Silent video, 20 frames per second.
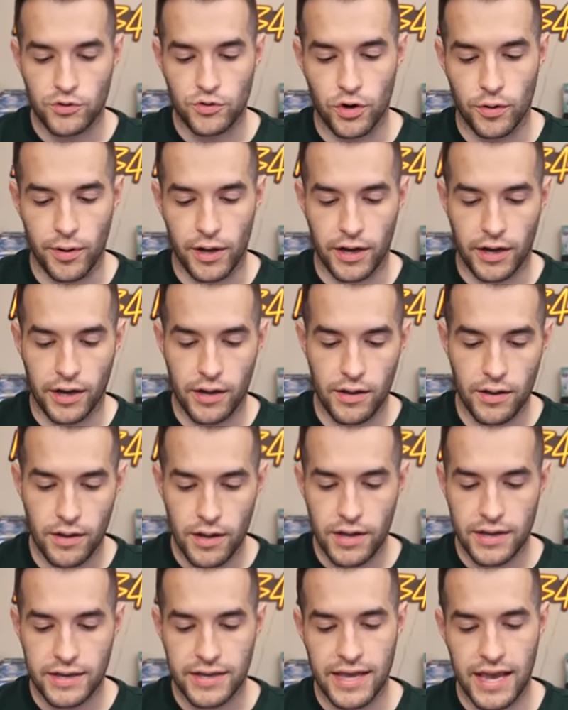Drillbug,
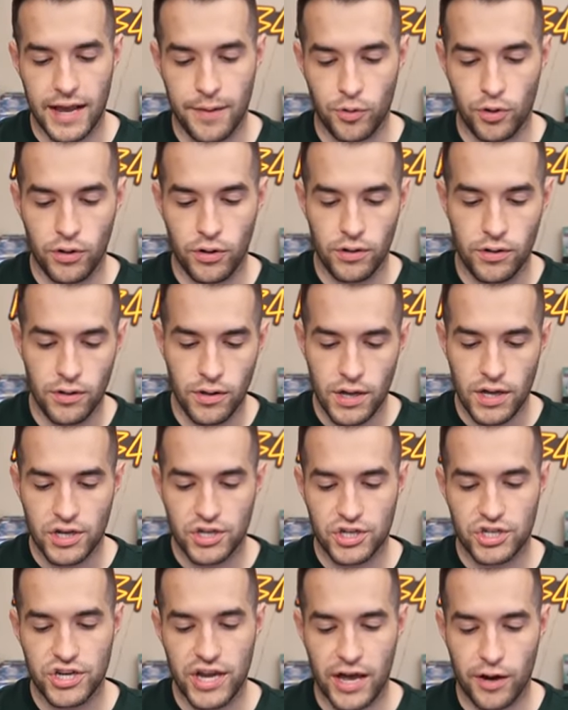Gamble,
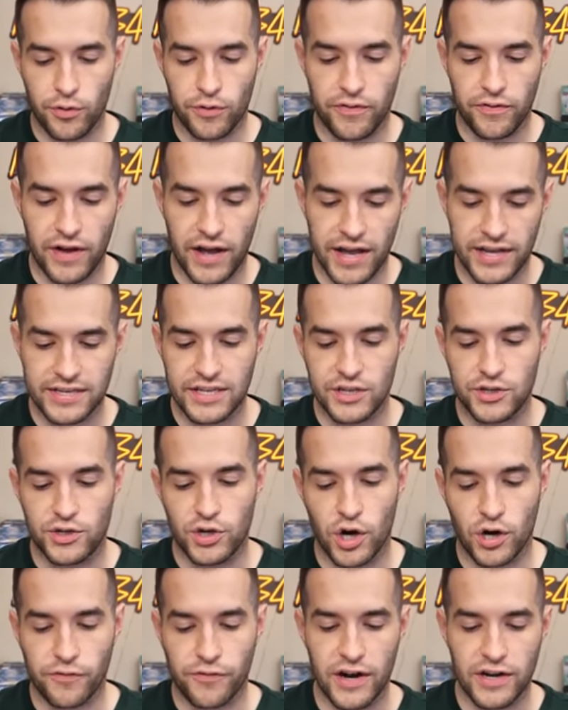Shadow of Eyes,
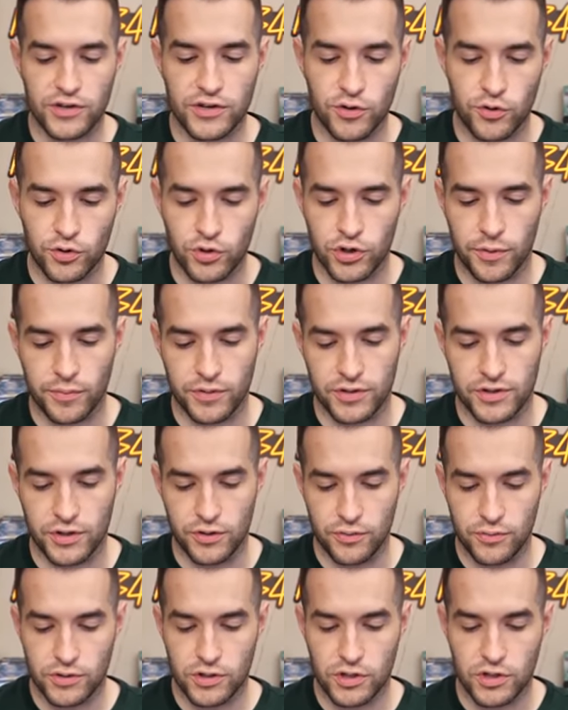Darkfire Soldier
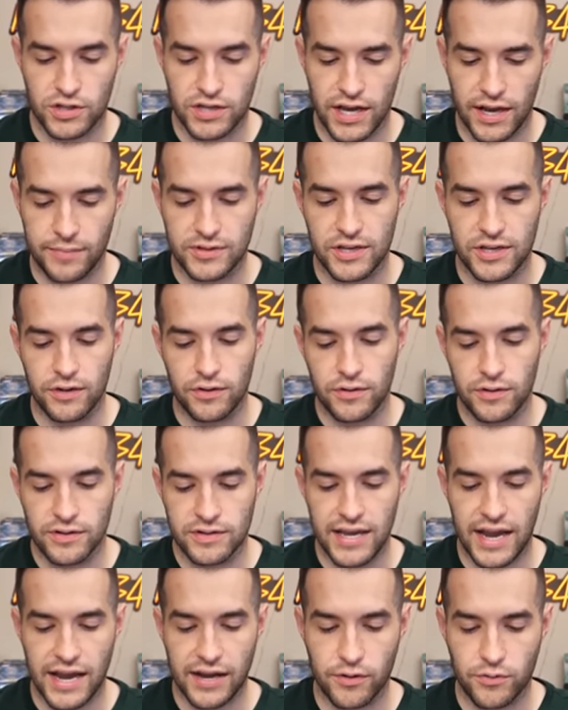#2, Time Seal,
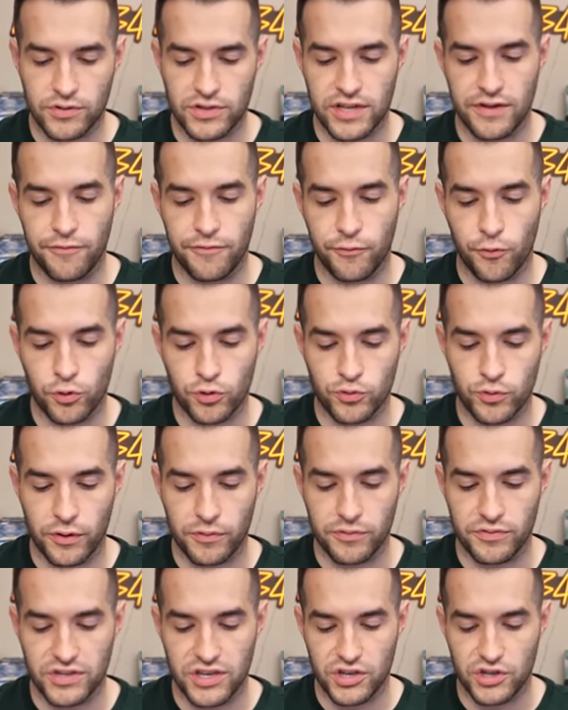Attack and Receive, Force
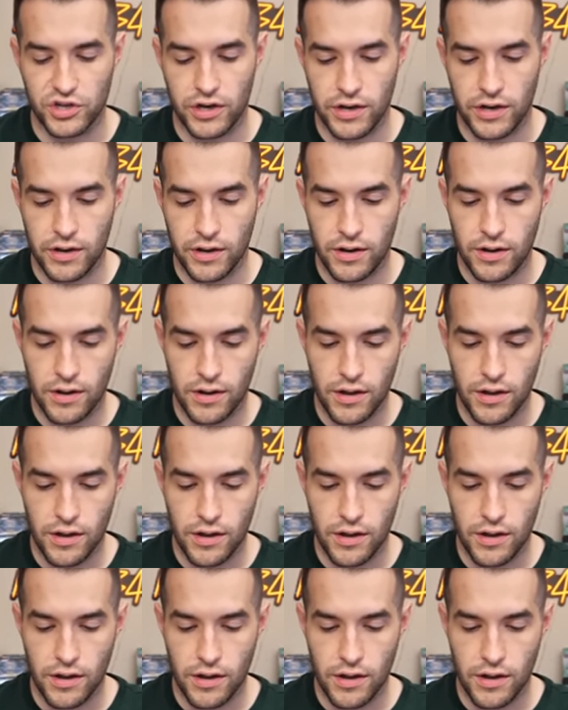Requisition,